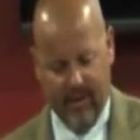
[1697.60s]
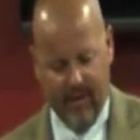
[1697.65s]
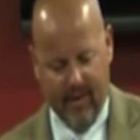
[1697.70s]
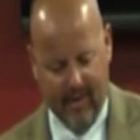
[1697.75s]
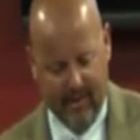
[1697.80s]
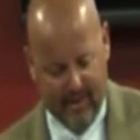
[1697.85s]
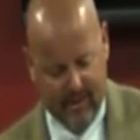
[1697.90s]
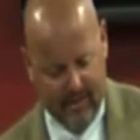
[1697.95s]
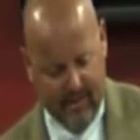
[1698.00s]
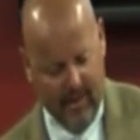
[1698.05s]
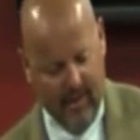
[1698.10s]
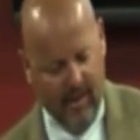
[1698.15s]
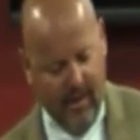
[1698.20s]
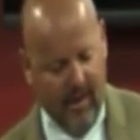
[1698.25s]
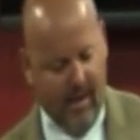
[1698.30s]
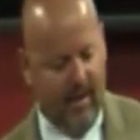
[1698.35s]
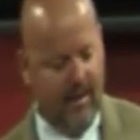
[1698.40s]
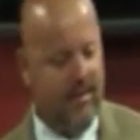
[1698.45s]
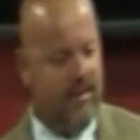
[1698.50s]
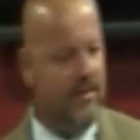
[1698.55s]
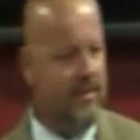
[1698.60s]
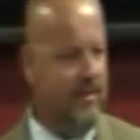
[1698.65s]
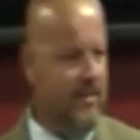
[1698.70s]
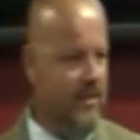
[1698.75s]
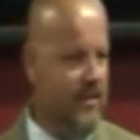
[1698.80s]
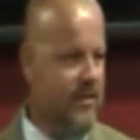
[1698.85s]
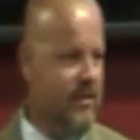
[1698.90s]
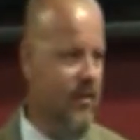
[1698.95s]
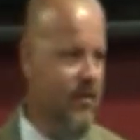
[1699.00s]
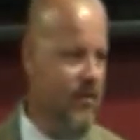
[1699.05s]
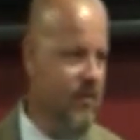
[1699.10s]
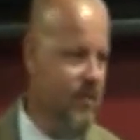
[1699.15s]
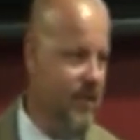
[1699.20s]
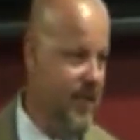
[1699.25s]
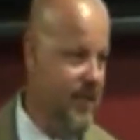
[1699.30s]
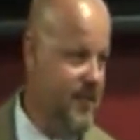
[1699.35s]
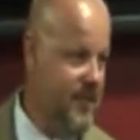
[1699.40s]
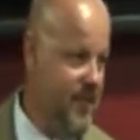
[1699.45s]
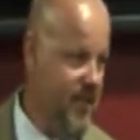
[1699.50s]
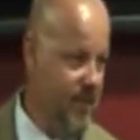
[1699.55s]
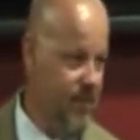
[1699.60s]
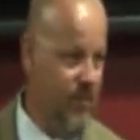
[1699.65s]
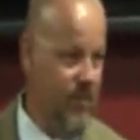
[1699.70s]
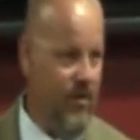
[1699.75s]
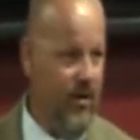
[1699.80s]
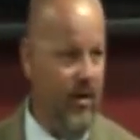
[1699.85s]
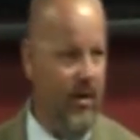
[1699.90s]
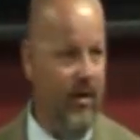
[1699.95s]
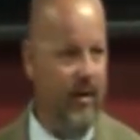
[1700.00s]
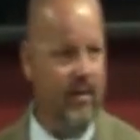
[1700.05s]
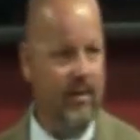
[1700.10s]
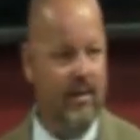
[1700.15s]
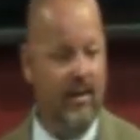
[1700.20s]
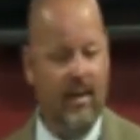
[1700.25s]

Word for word: is a lot just going to be temporary.